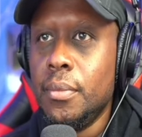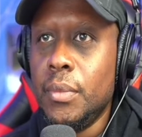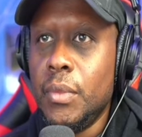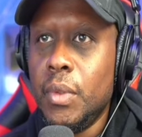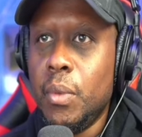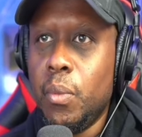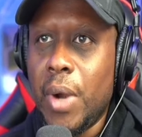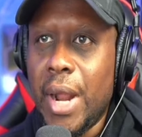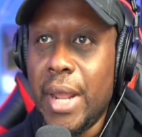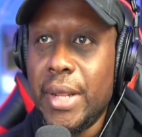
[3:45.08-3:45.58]

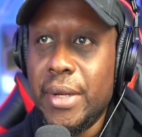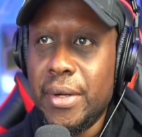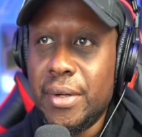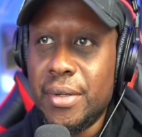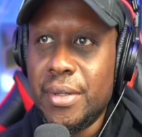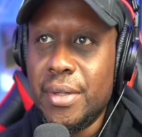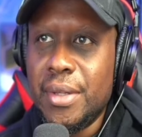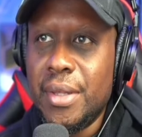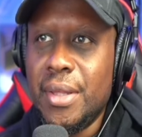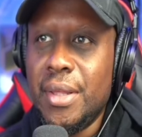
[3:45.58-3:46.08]
Right here.
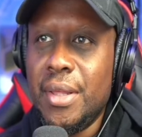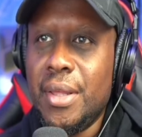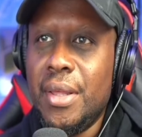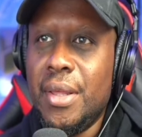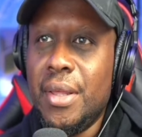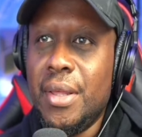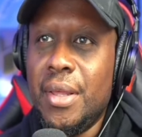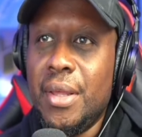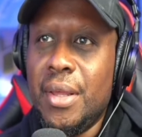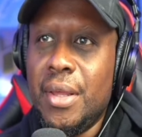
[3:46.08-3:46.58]

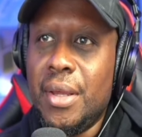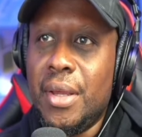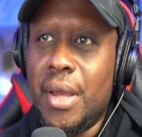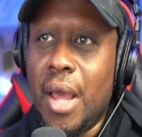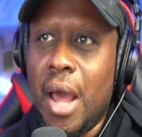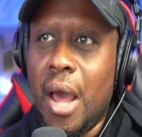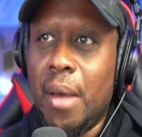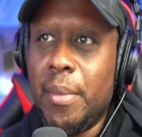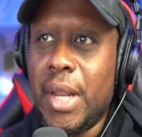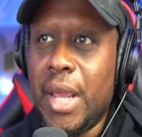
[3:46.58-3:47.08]

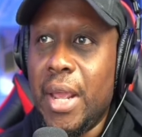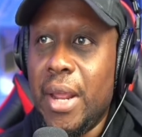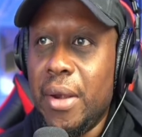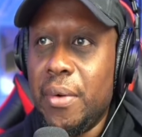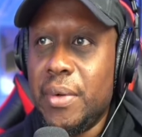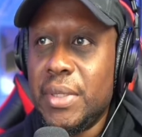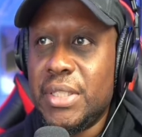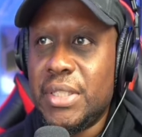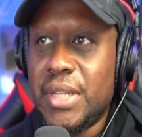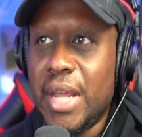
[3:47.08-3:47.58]
Kamala
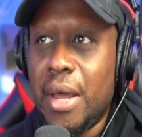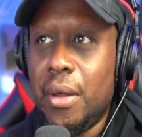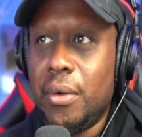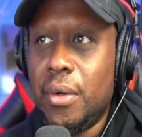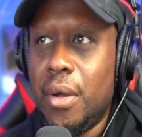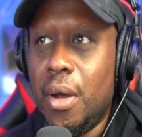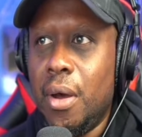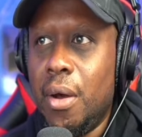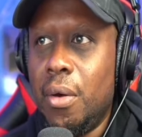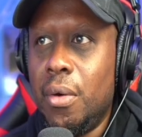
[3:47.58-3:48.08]
Harris town
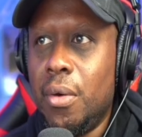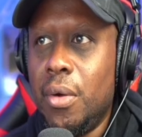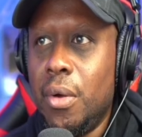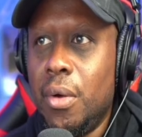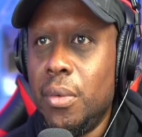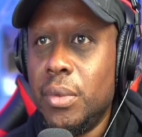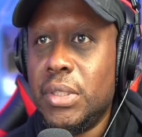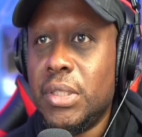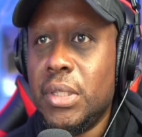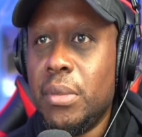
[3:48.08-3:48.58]
hall
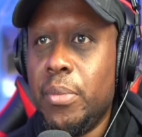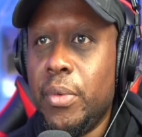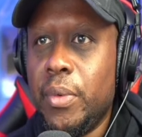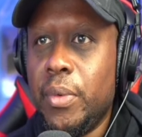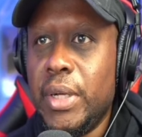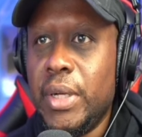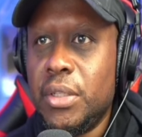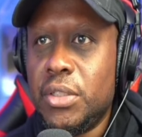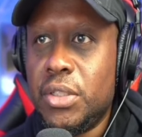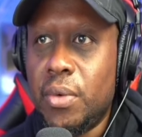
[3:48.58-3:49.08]
host
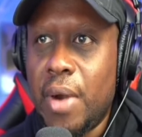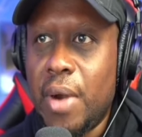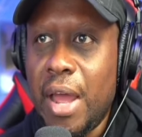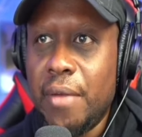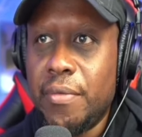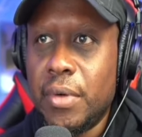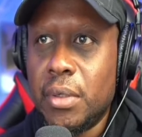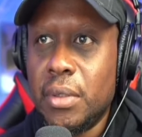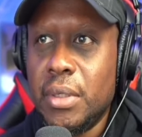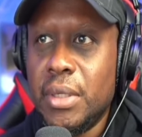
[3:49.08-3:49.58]
Maria
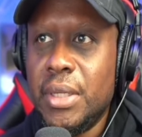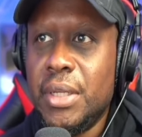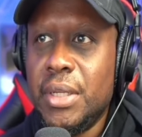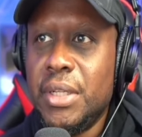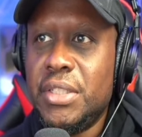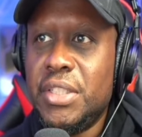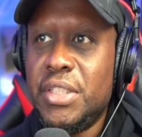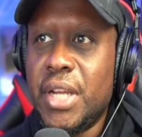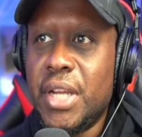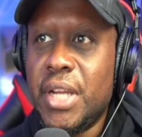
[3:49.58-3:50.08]
Shriver
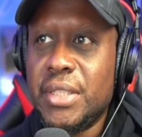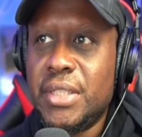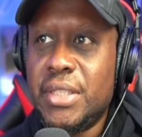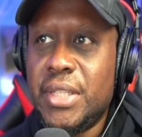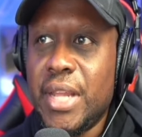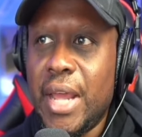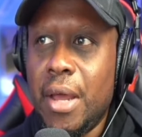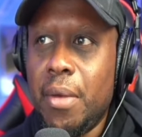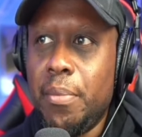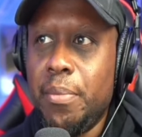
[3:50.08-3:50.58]
shuts
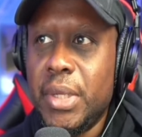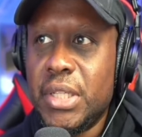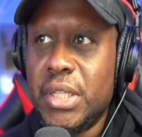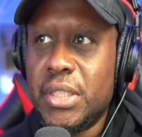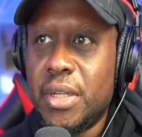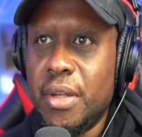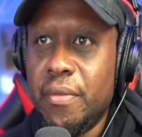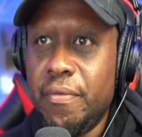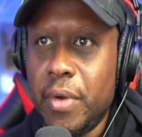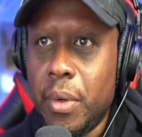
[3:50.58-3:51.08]
down
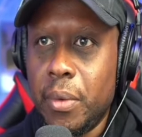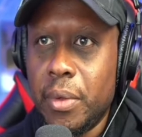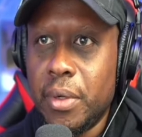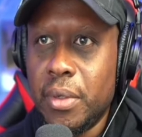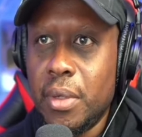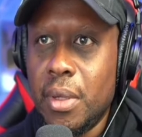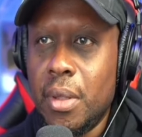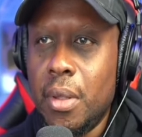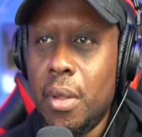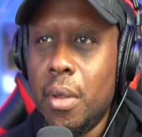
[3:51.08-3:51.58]
Michigan
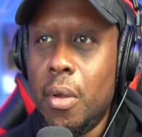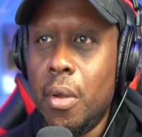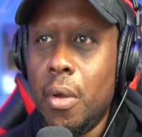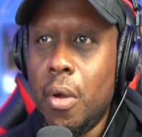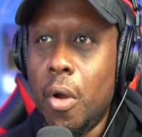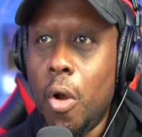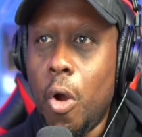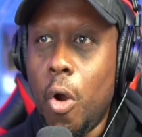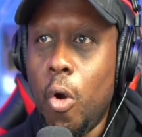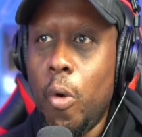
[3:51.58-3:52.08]
voter
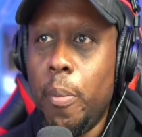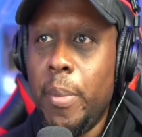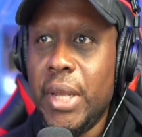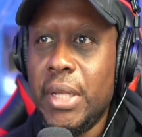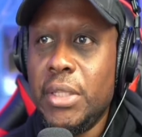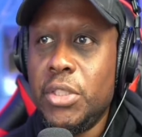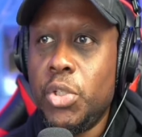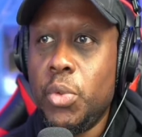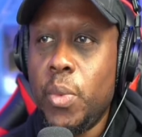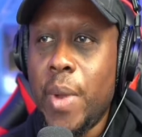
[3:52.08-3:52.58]

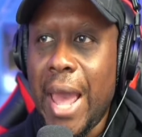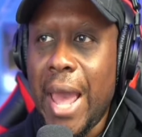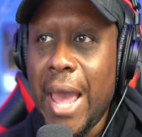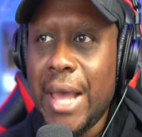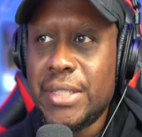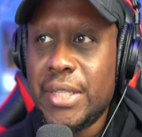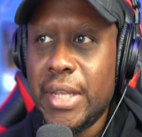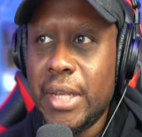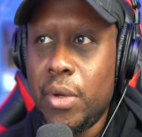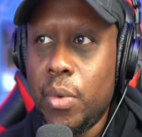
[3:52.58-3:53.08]
hoping to
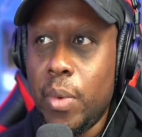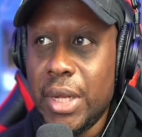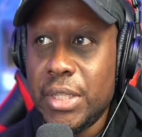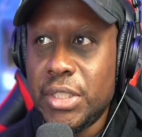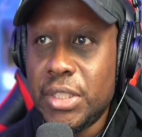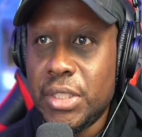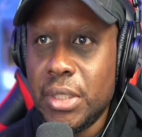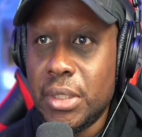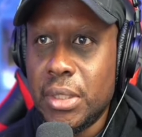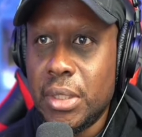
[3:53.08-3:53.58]
ask a
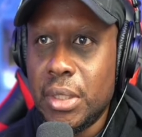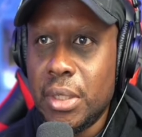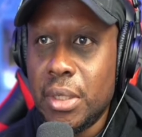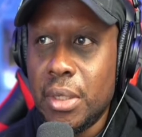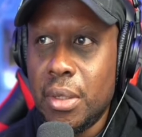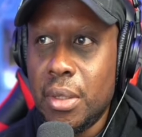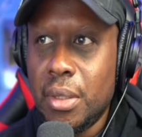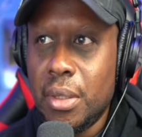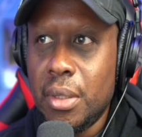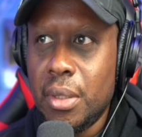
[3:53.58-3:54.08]
question.
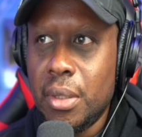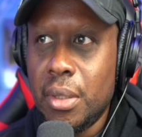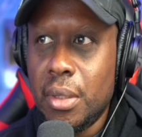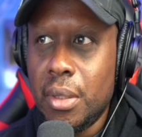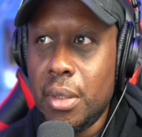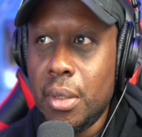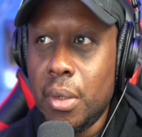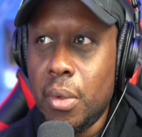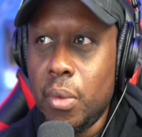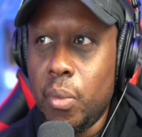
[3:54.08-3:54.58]

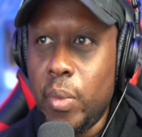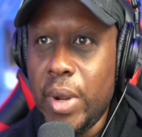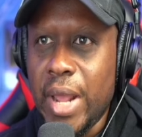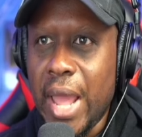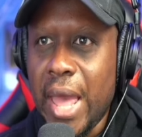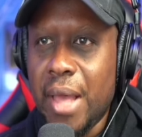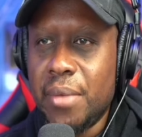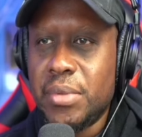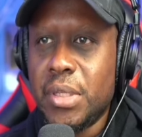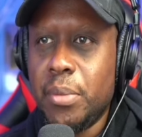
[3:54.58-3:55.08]
We
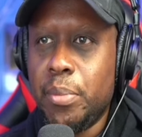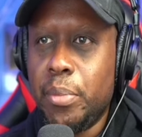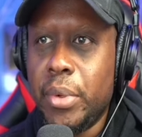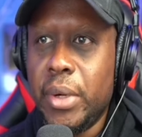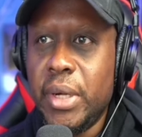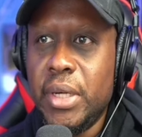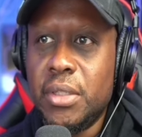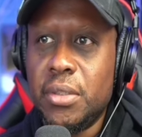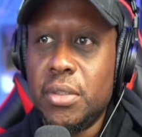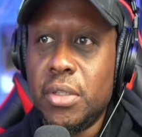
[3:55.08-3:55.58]
have some
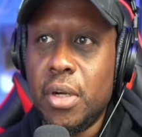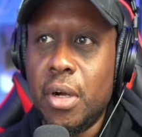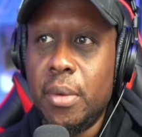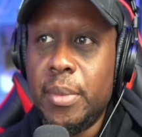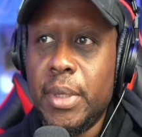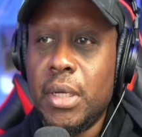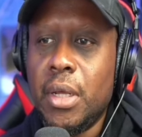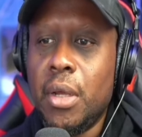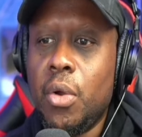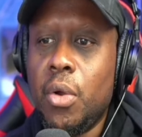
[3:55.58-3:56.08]

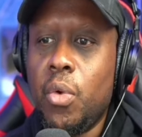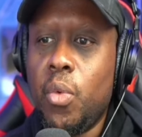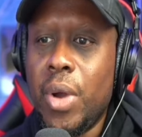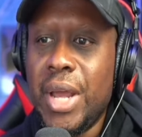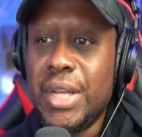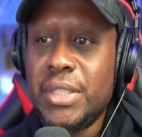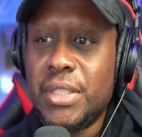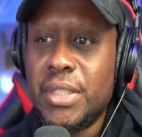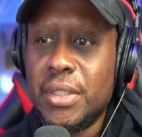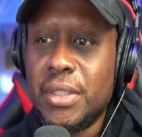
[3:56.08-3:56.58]
predetermined
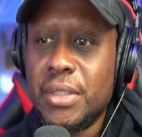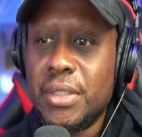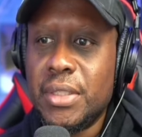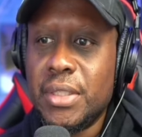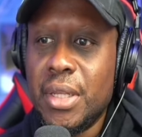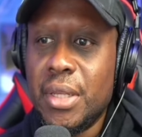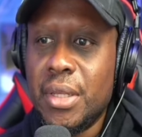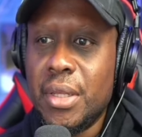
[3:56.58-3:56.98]
questions.